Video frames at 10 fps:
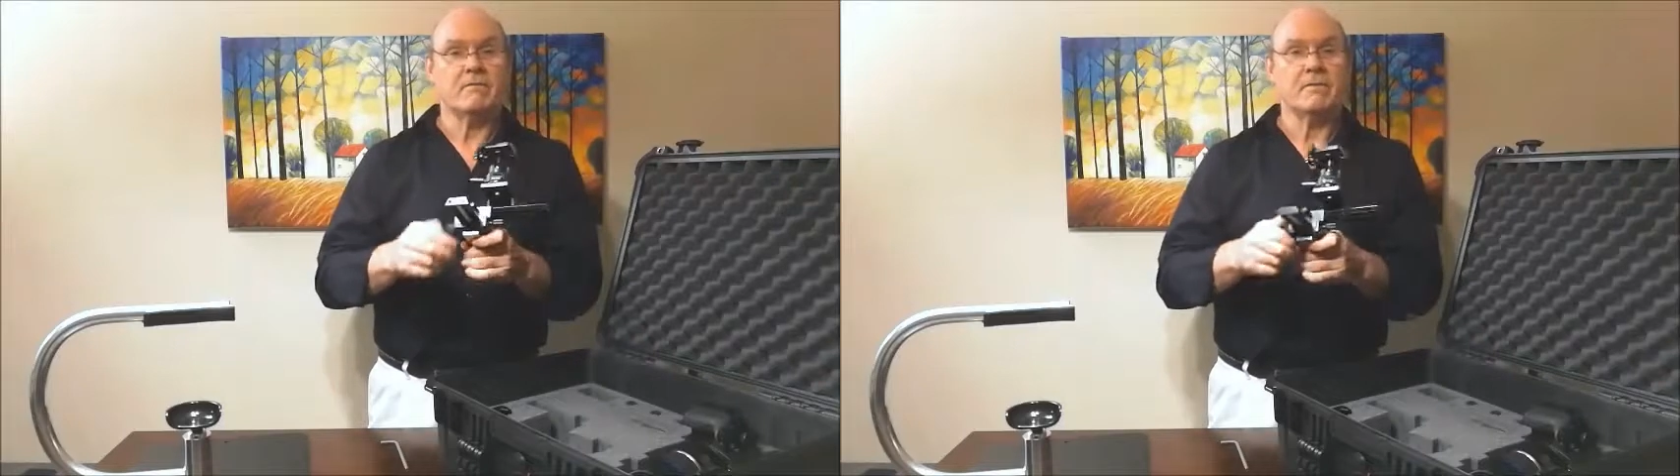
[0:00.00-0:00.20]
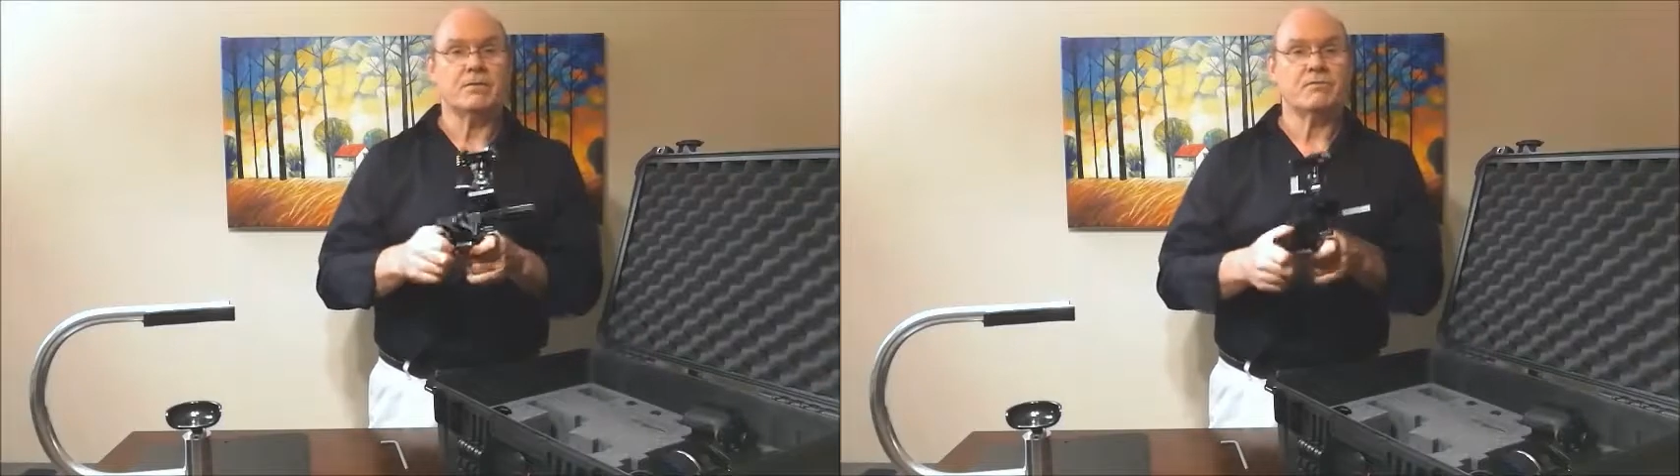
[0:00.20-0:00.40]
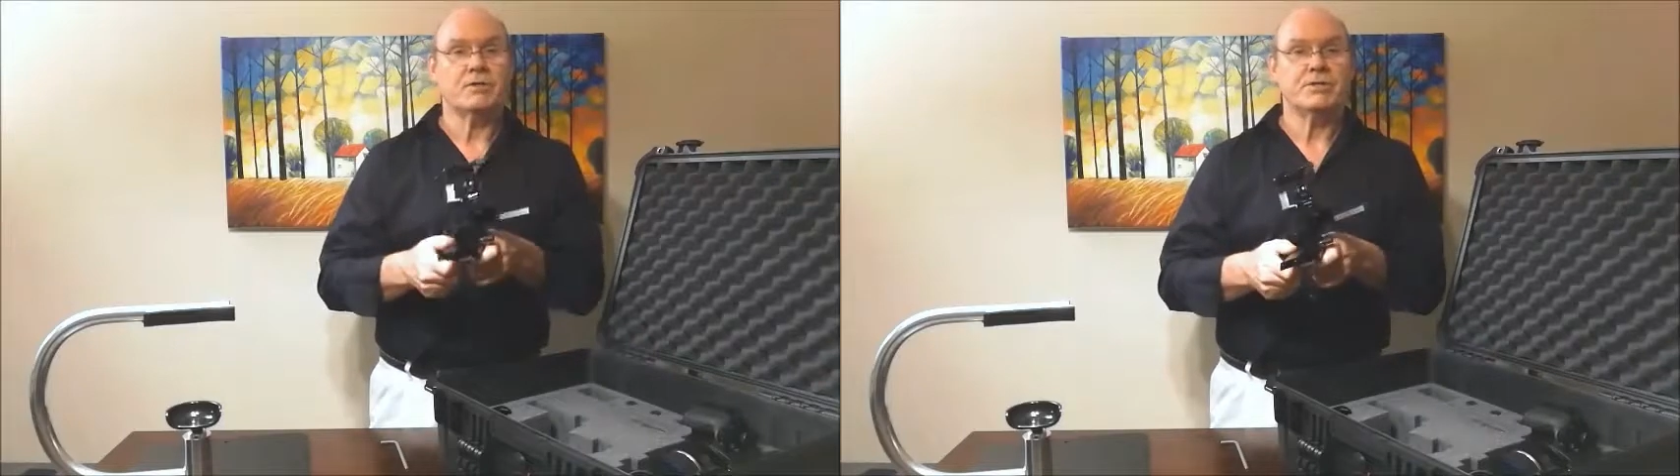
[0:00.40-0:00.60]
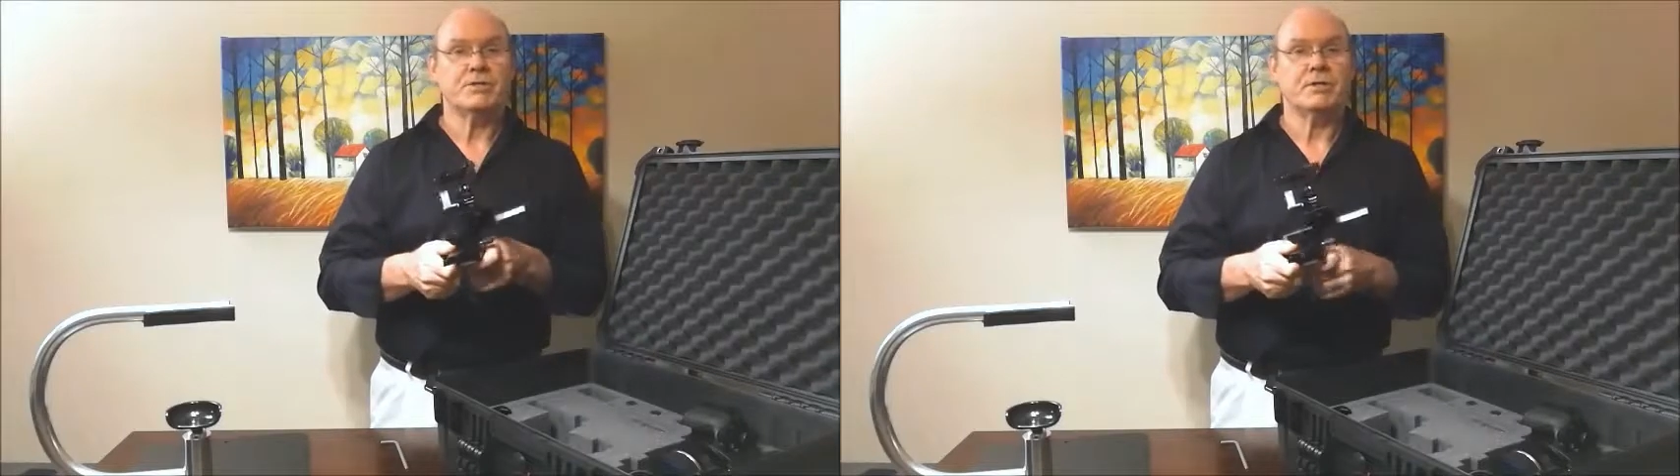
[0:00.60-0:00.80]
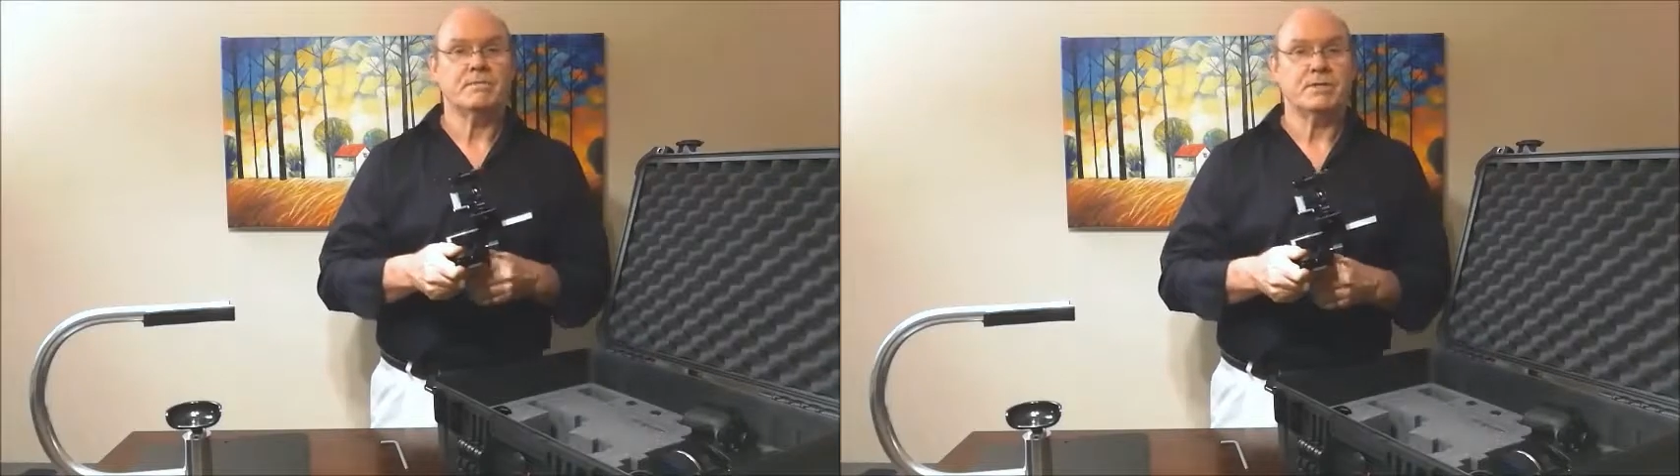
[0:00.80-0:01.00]
from its
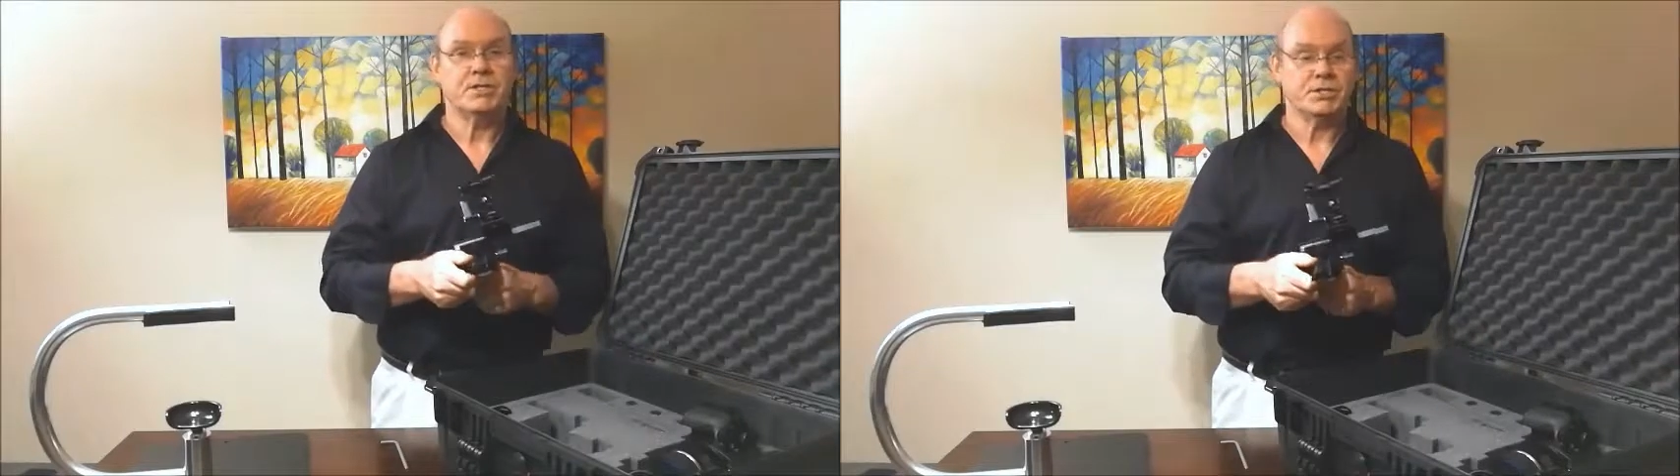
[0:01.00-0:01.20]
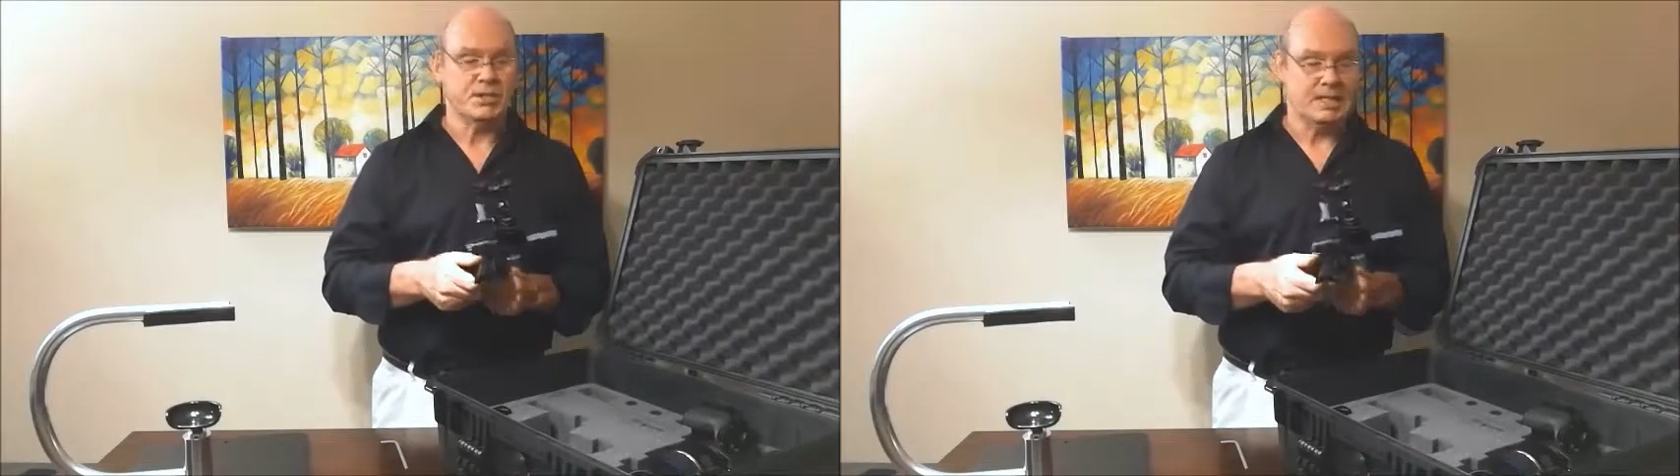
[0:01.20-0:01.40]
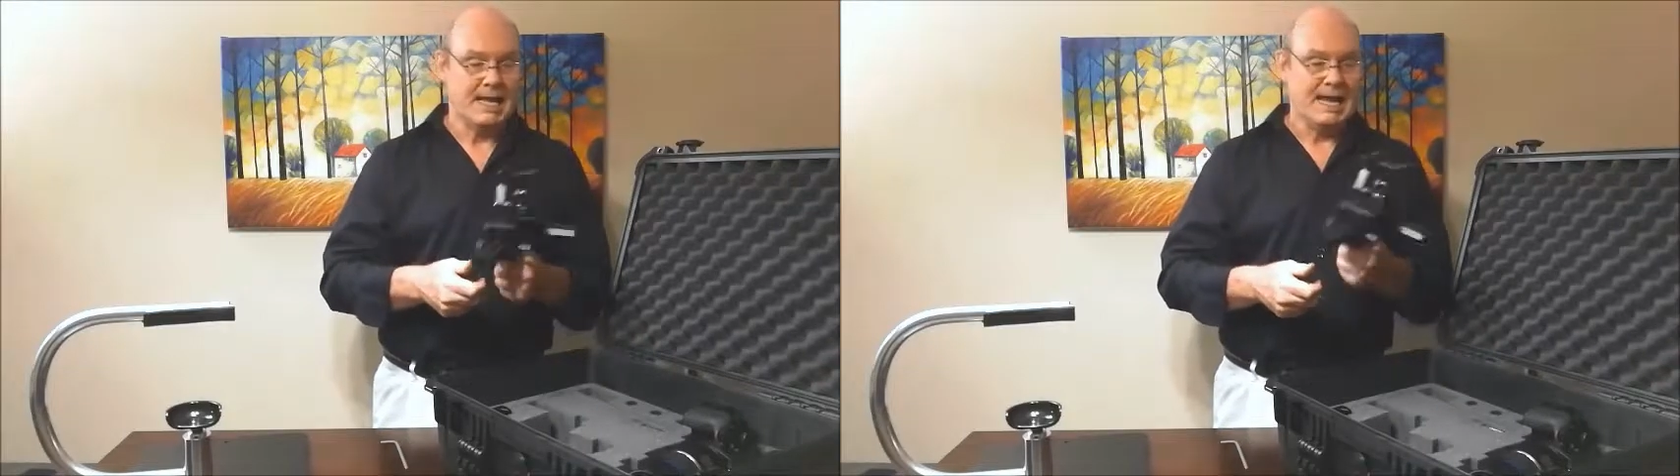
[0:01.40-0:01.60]
original position,